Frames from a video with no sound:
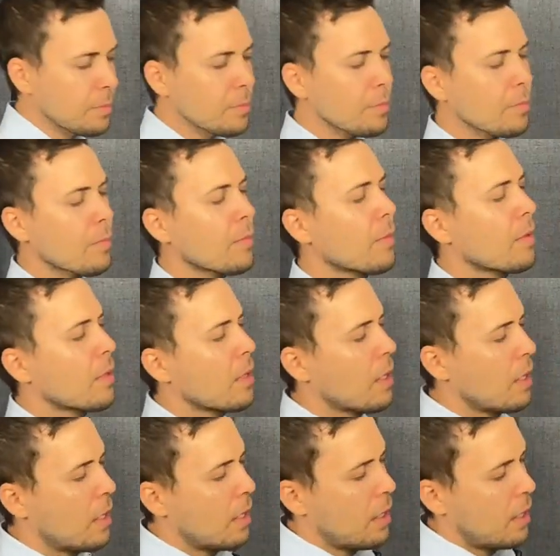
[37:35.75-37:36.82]

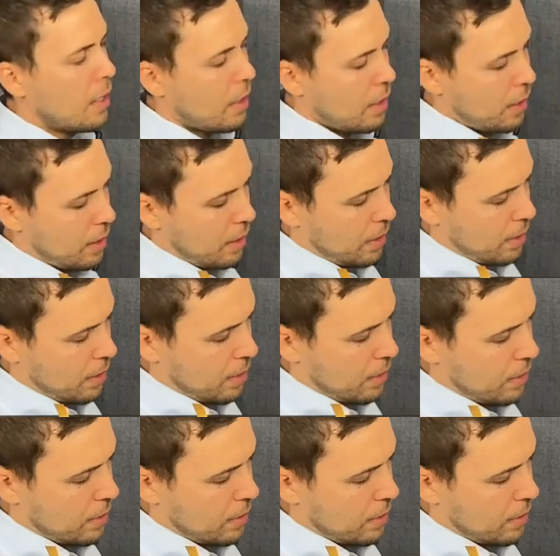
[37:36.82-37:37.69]
Nothing is said.